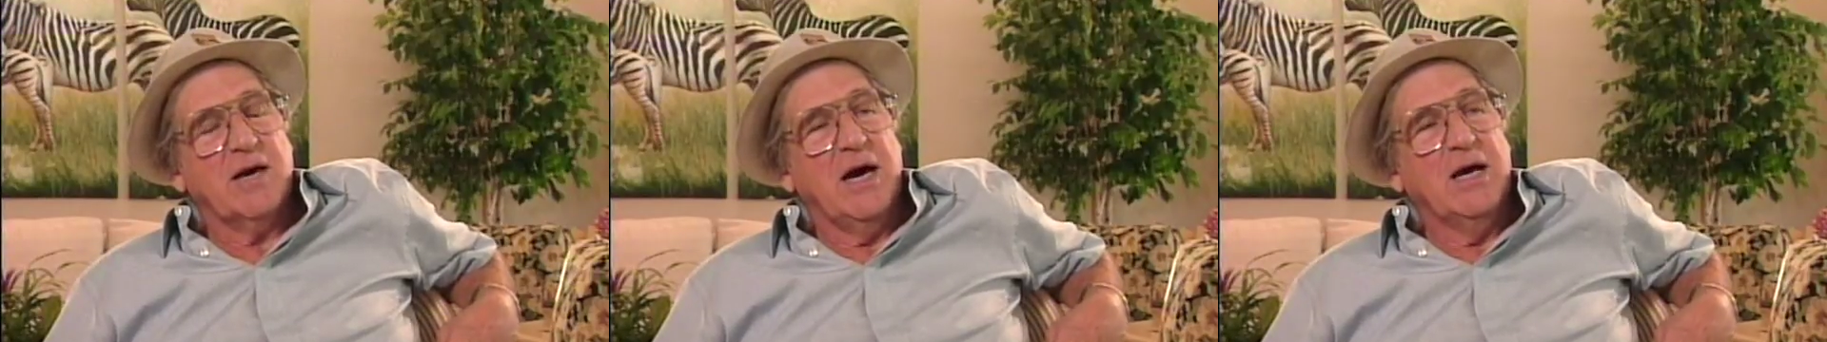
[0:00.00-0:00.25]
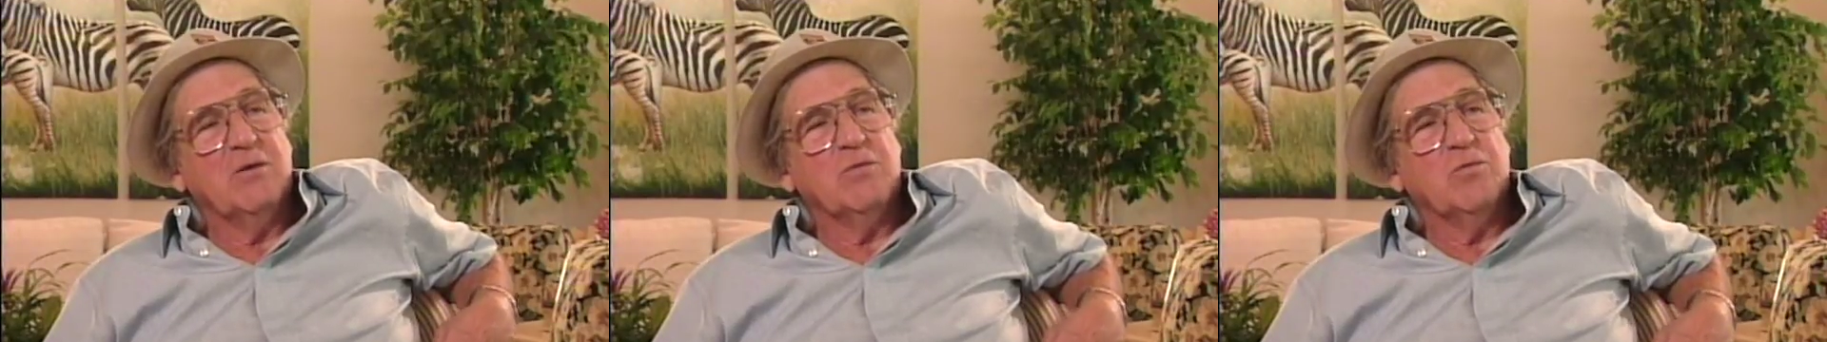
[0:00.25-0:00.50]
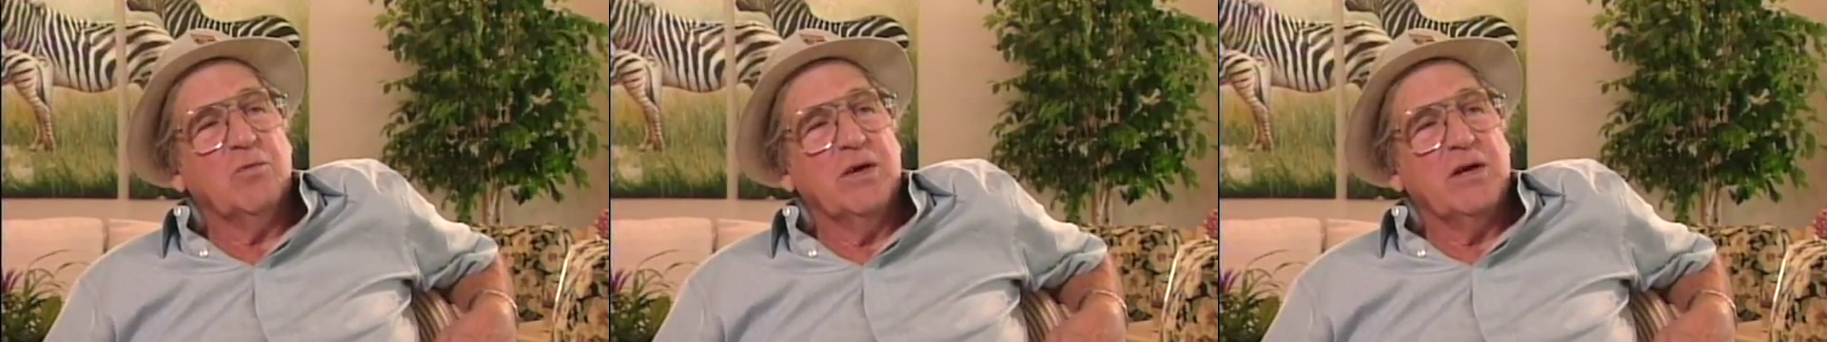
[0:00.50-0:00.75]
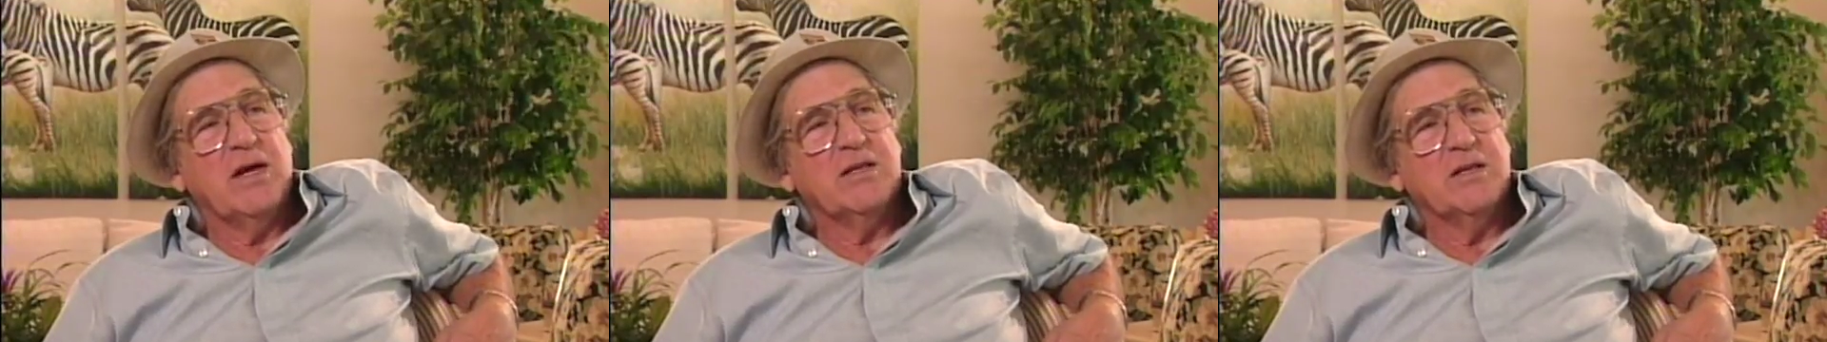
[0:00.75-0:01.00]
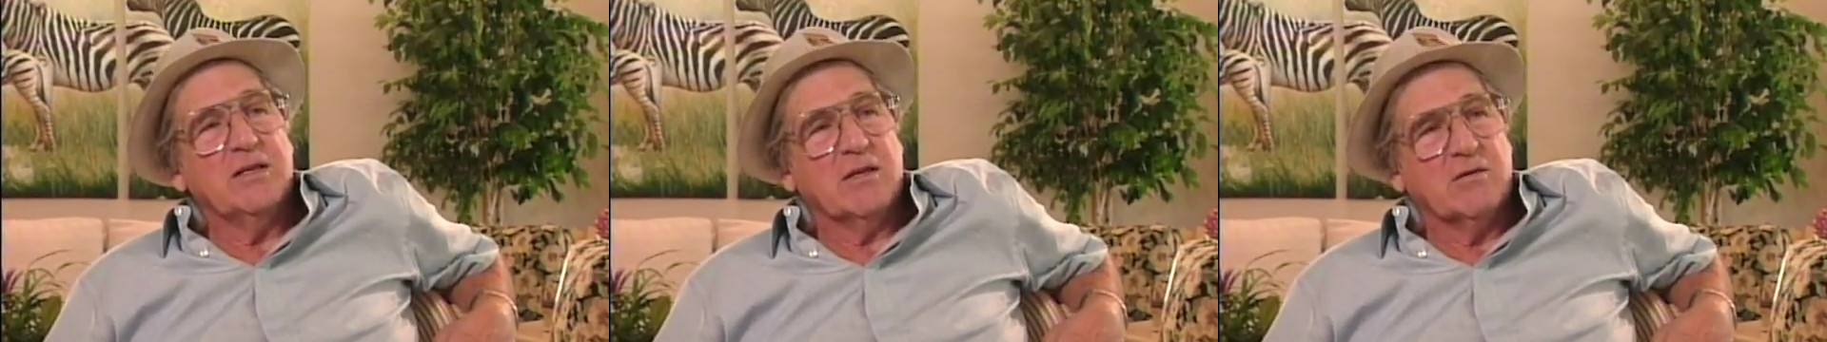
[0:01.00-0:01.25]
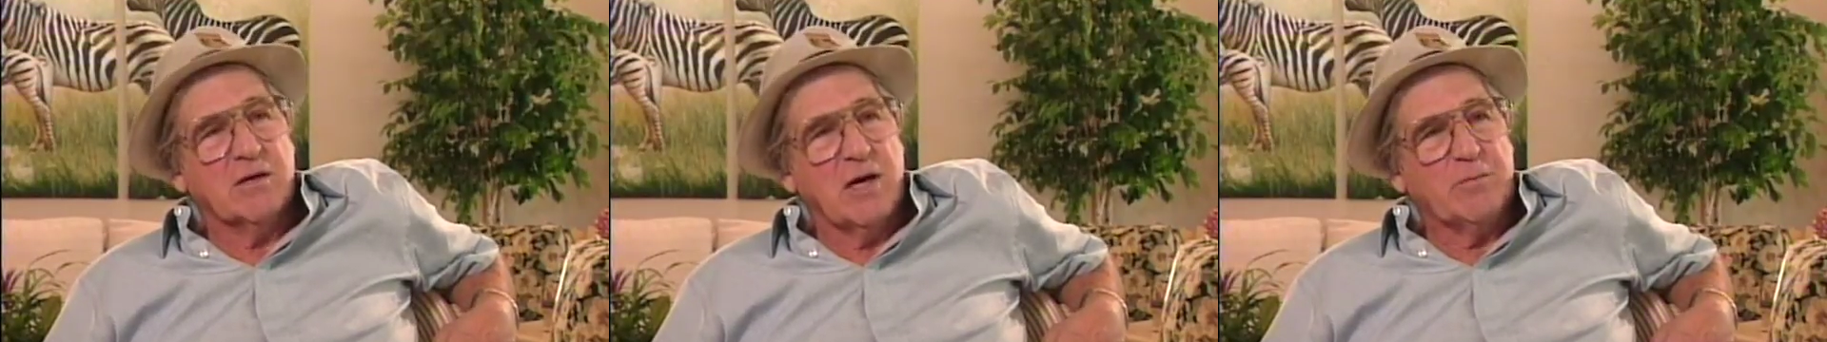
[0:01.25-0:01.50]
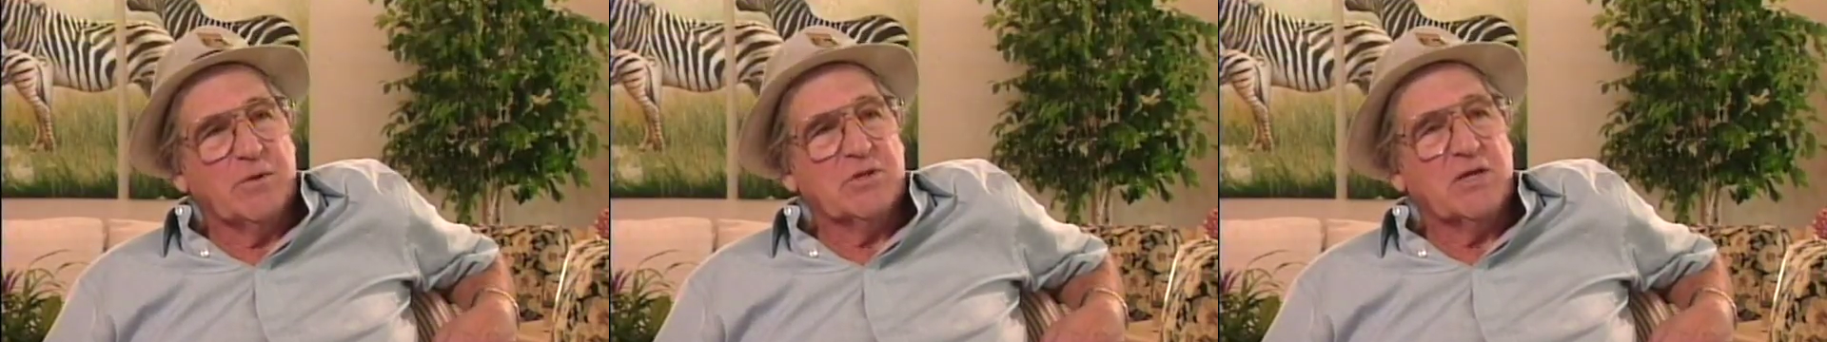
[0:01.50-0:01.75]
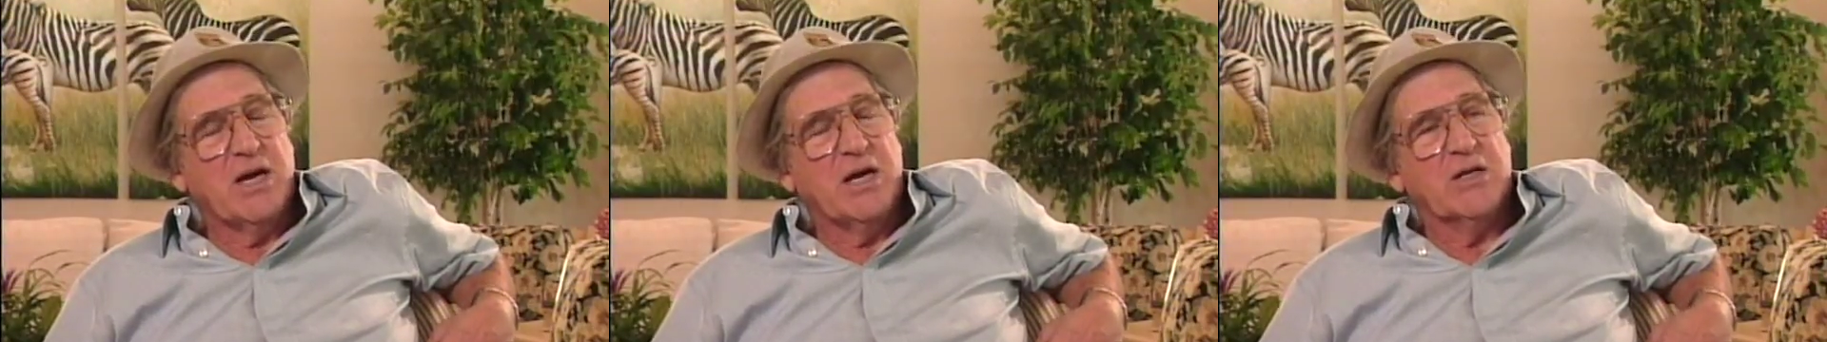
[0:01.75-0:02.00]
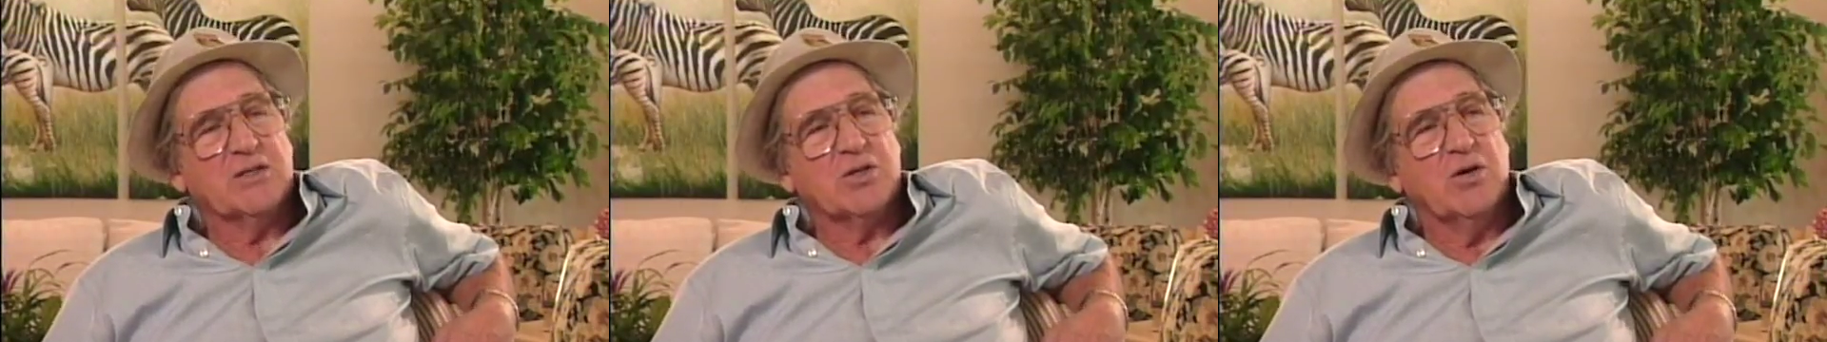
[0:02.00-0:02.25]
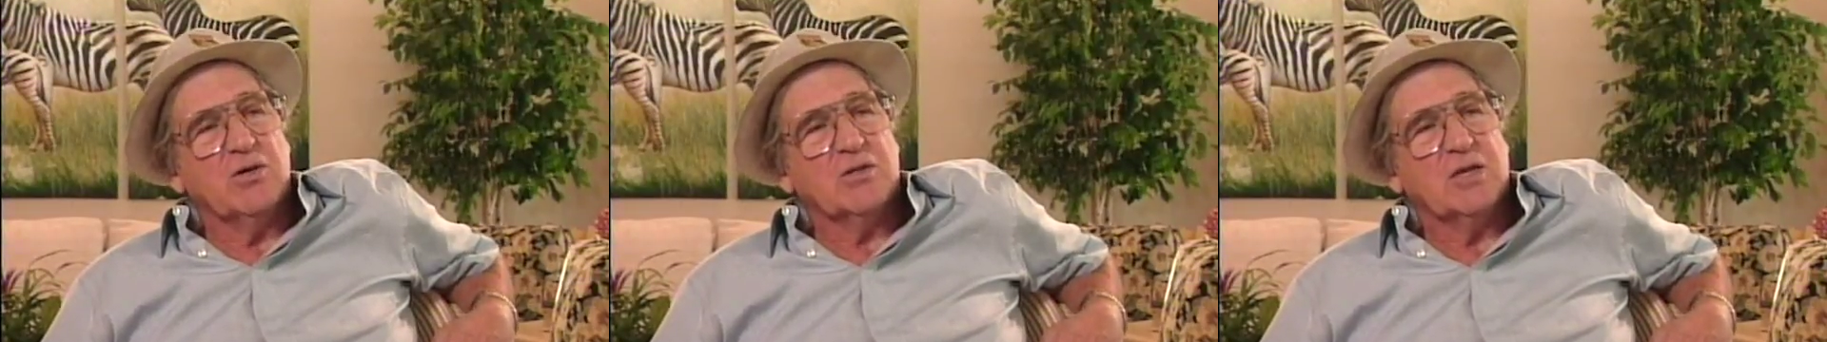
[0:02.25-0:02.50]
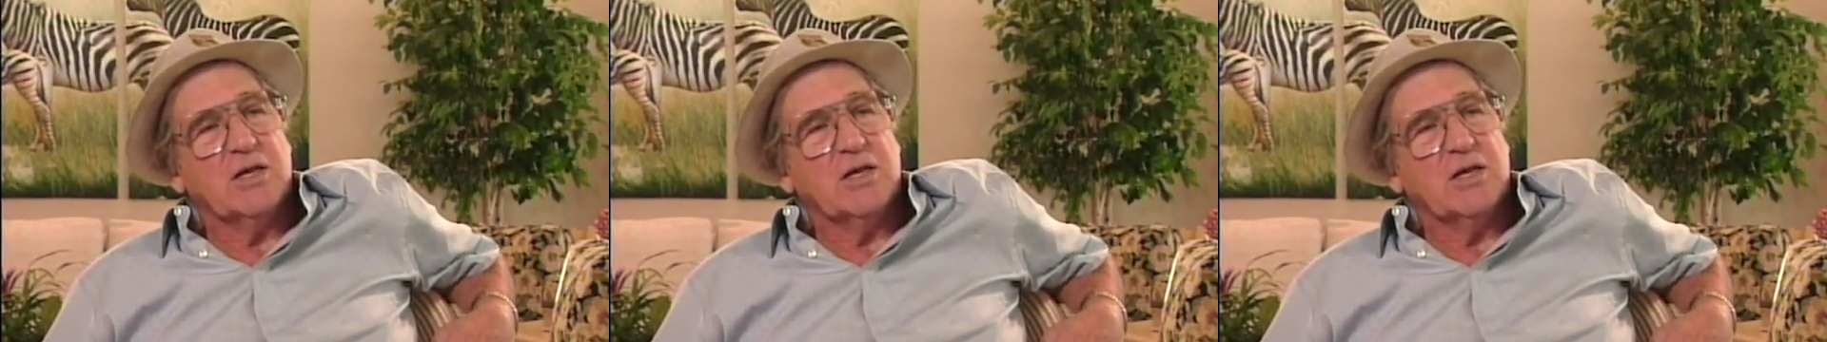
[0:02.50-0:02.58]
I went, I did a couple of dialect jokes,